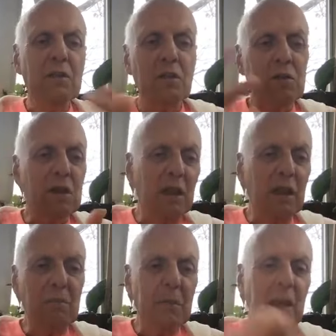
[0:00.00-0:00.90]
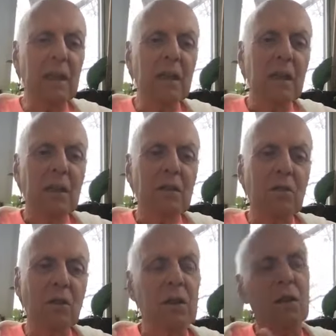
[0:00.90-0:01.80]
to see me
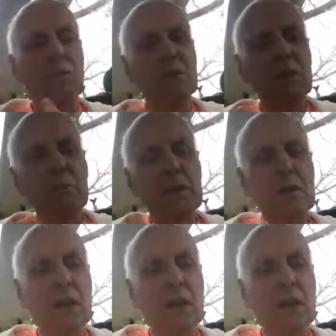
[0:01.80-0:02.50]
so, you know, when somebody